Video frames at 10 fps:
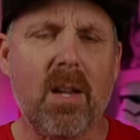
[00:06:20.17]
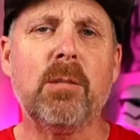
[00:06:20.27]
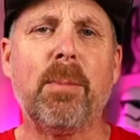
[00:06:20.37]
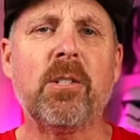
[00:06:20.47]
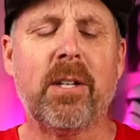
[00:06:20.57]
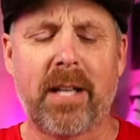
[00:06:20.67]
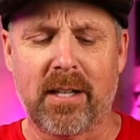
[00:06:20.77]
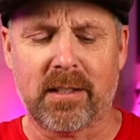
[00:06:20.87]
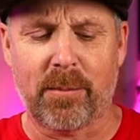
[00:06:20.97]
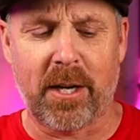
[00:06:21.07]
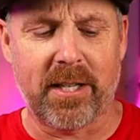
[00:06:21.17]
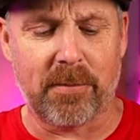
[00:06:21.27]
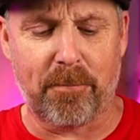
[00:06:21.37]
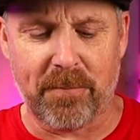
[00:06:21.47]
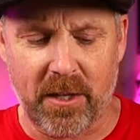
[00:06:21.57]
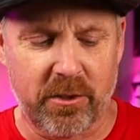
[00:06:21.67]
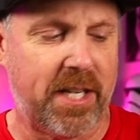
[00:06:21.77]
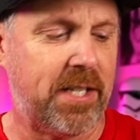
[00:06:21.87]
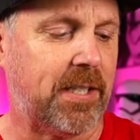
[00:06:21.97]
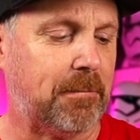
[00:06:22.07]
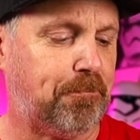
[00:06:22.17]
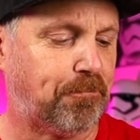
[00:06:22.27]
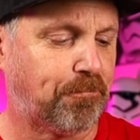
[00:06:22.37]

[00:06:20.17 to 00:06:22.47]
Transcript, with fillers: especially on the hot summer days. They're decent.